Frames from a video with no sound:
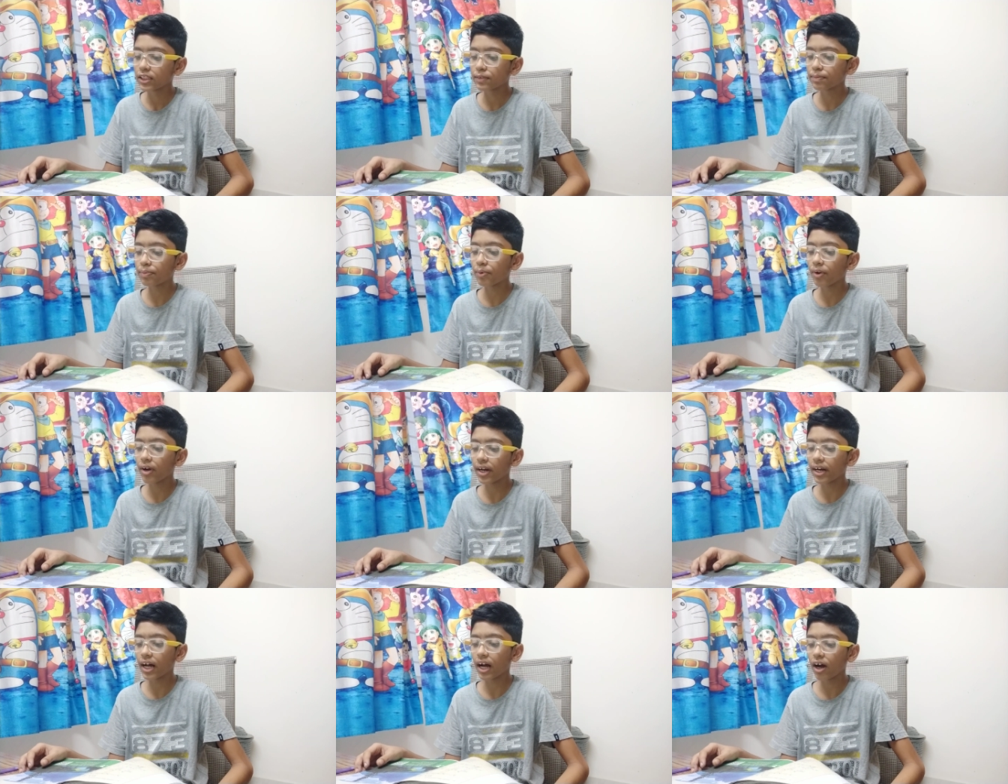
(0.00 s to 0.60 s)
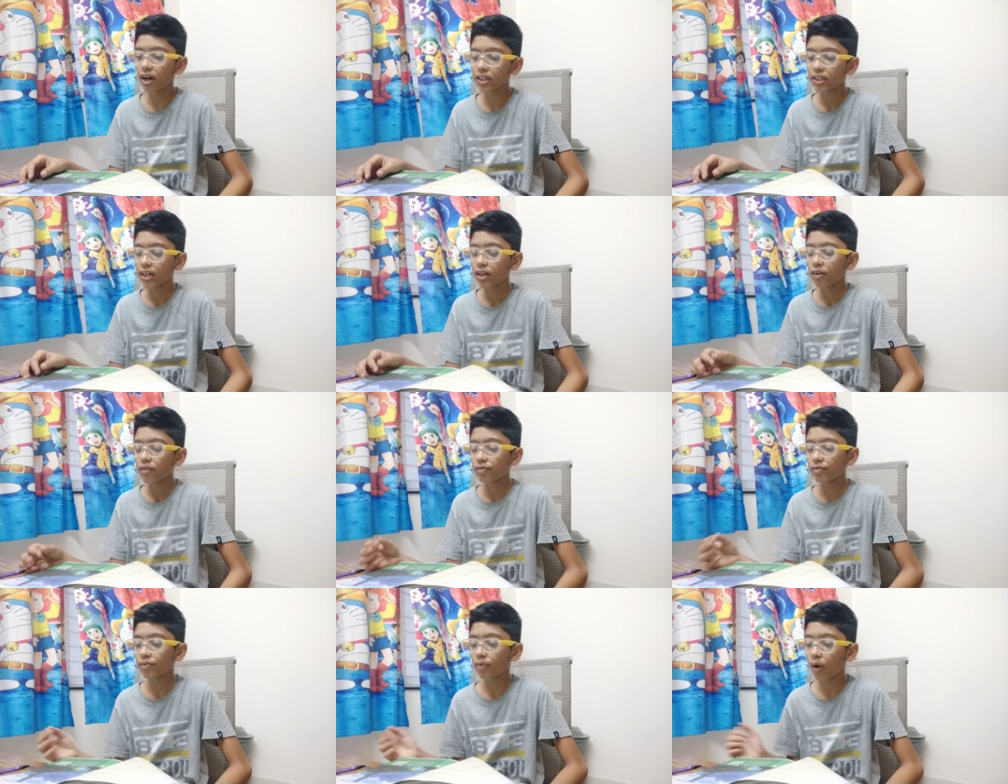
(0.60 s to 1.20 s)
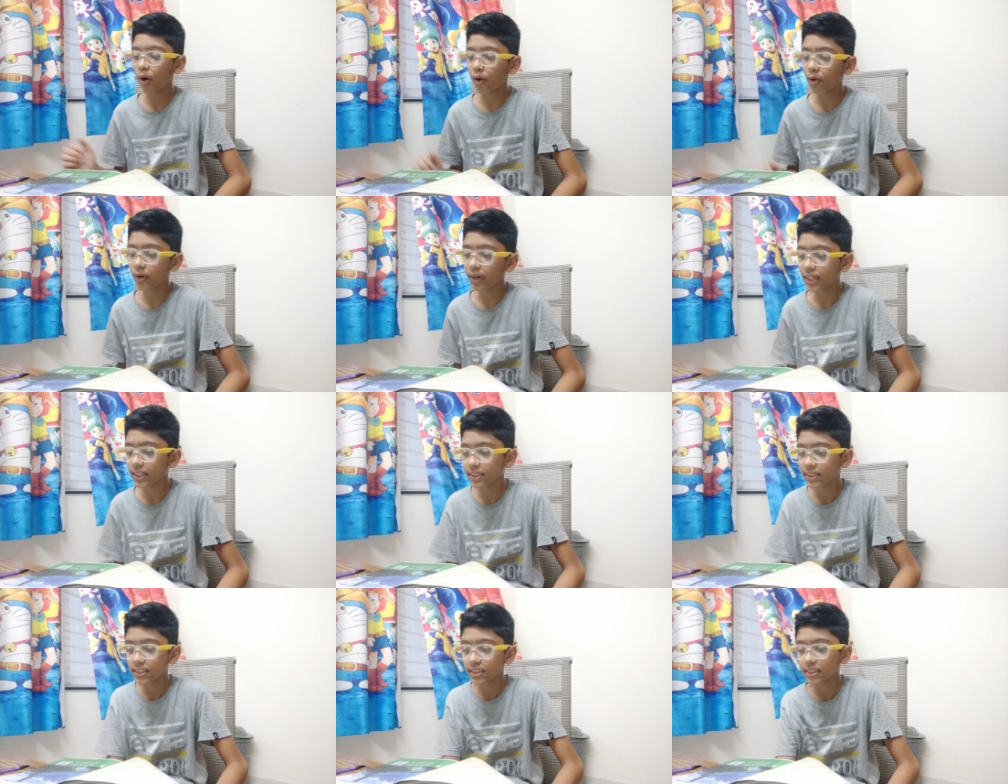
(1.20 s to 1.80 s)
spread out
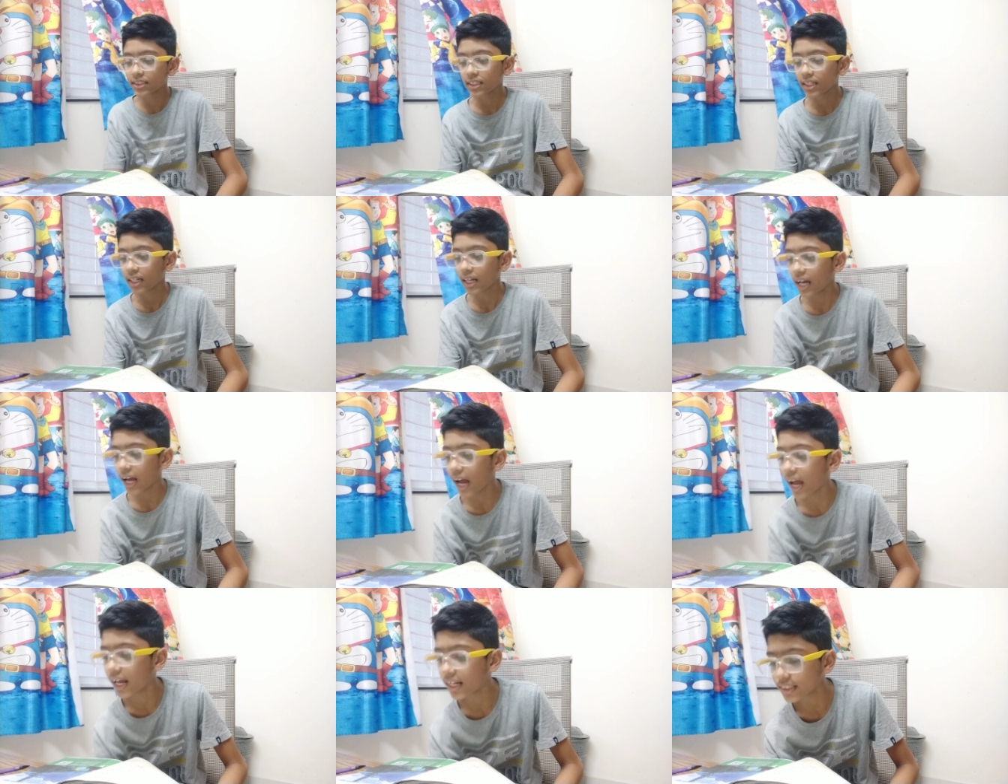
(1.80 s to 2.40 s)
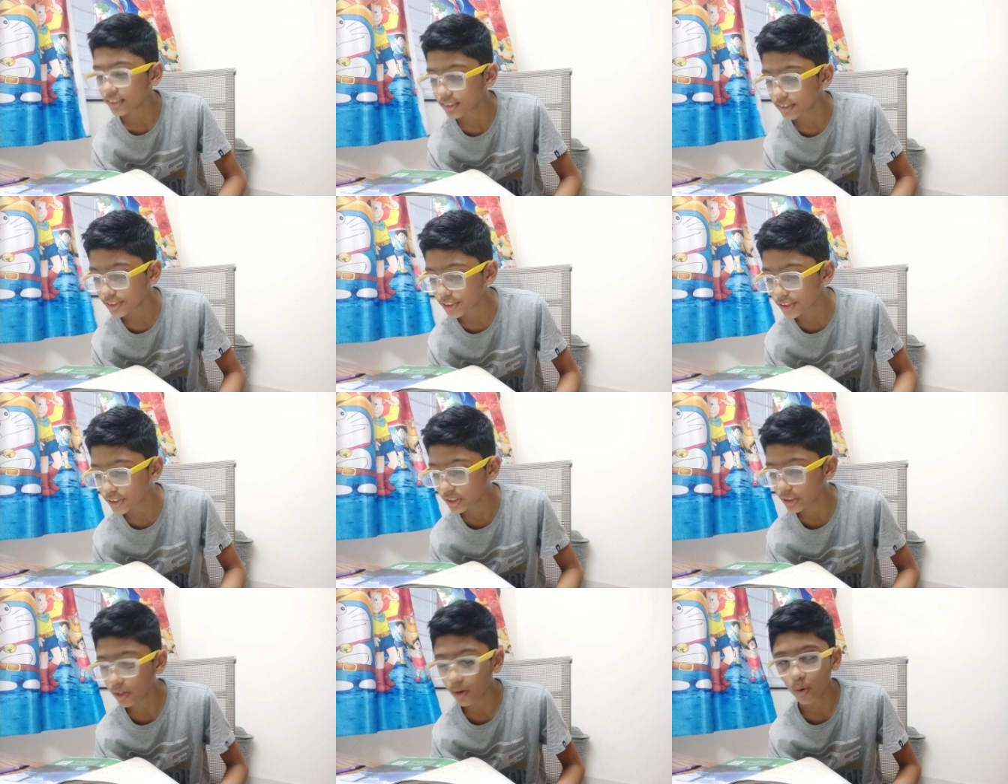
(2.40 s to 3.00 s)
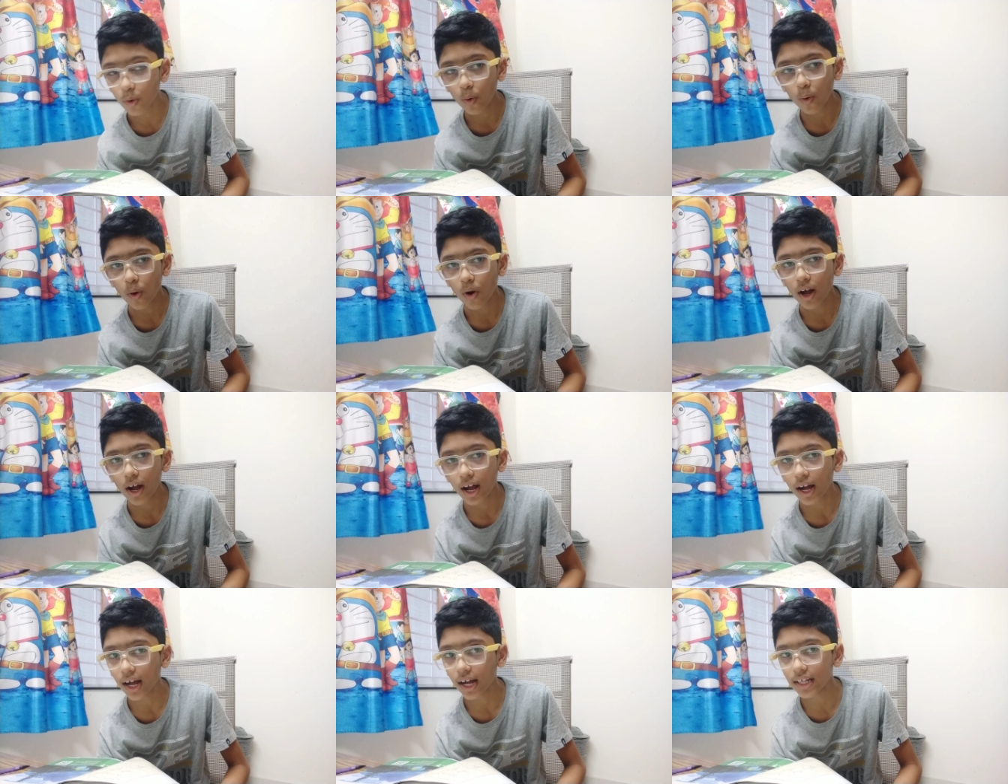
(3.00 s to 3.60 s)
forests and show
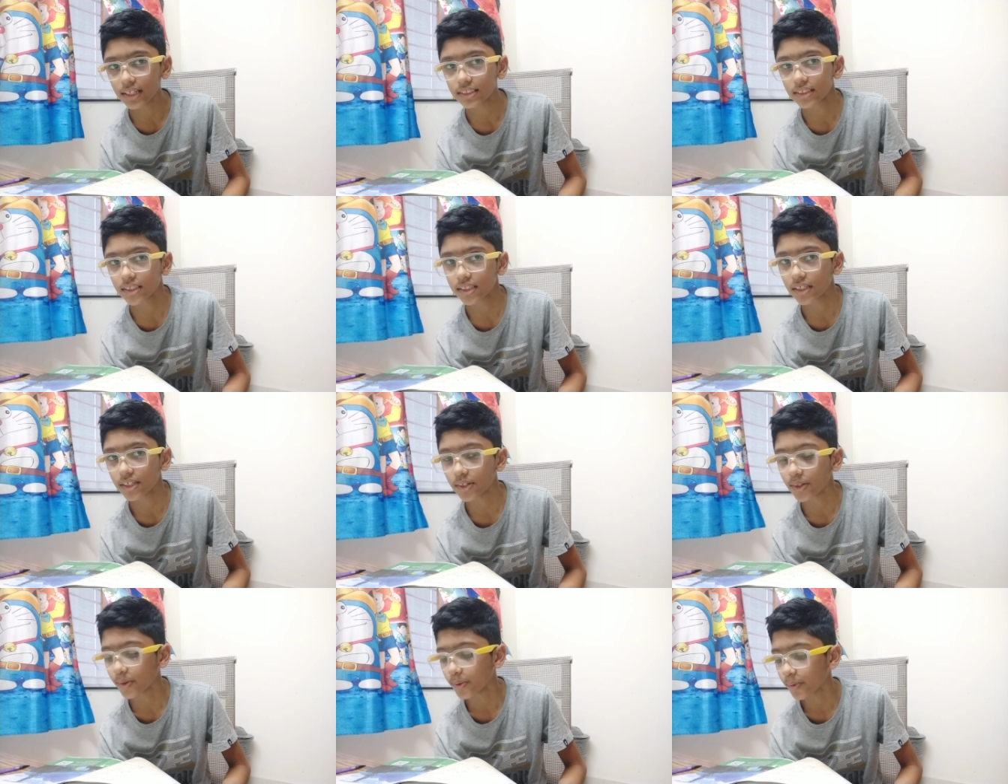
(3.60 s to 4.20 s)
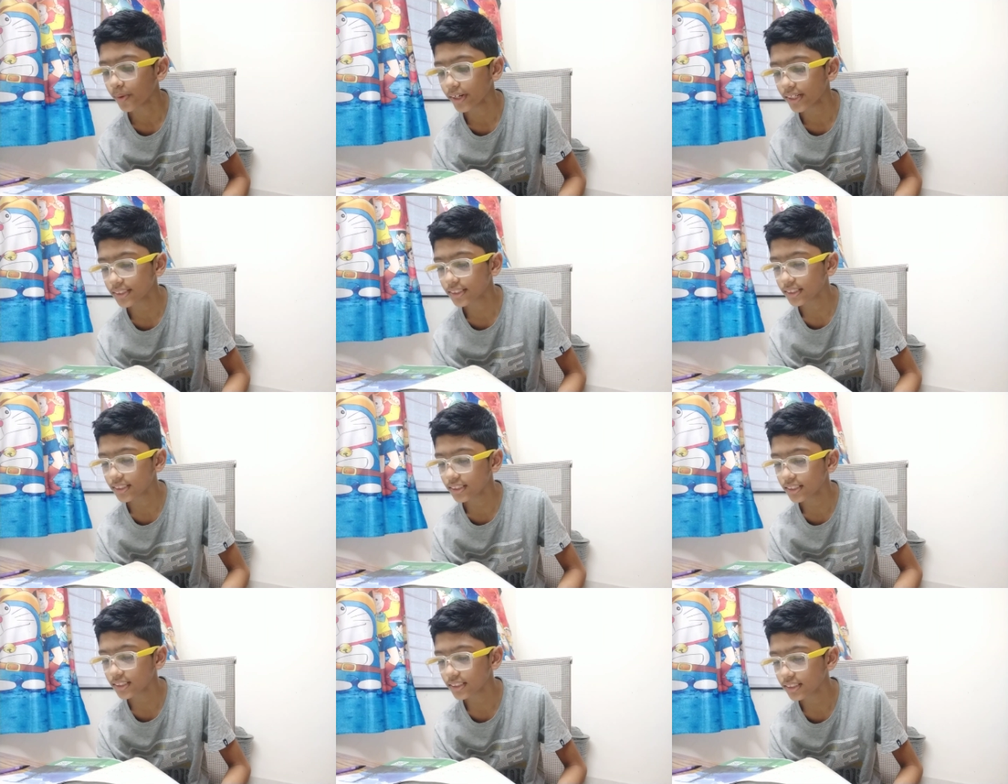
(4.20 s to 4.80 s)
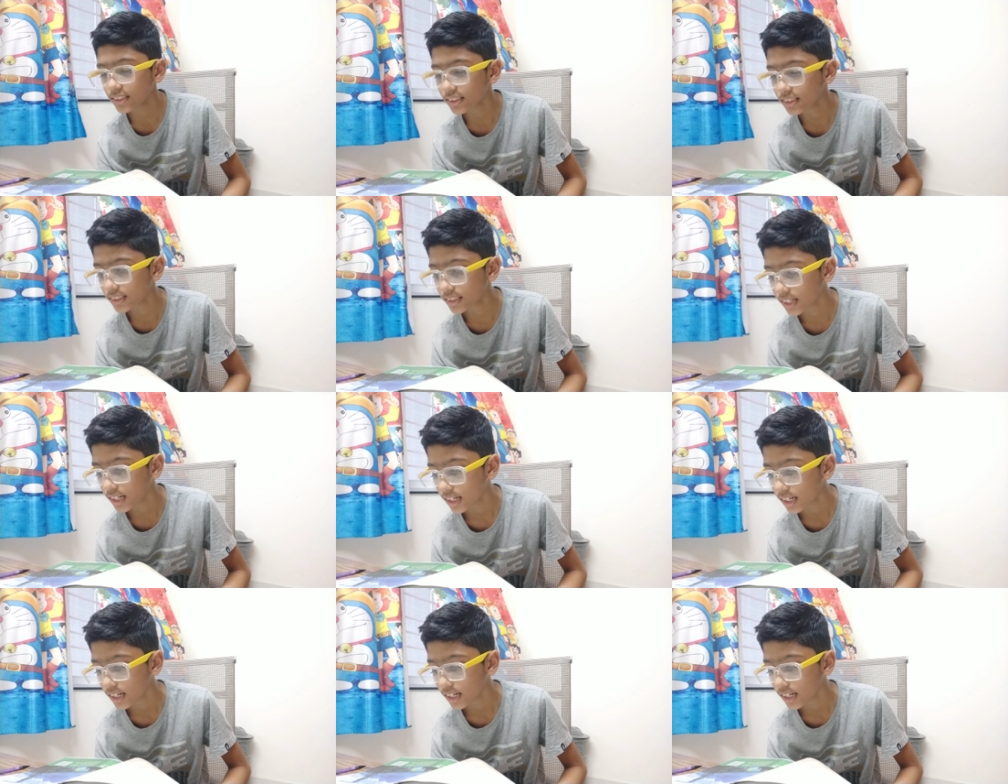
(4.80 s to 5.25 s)
us her riches.